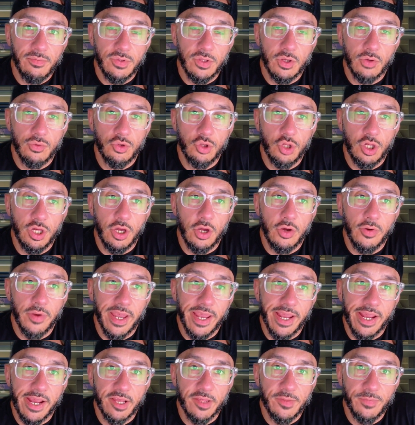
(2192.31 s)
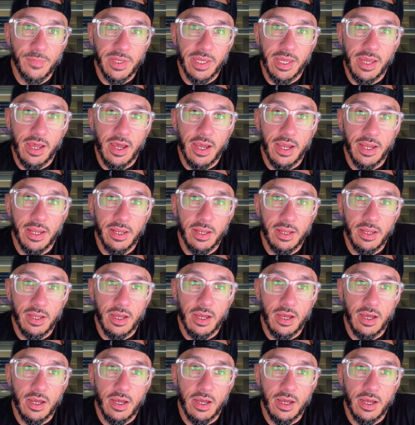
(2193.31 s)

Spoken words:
so GOASPI.com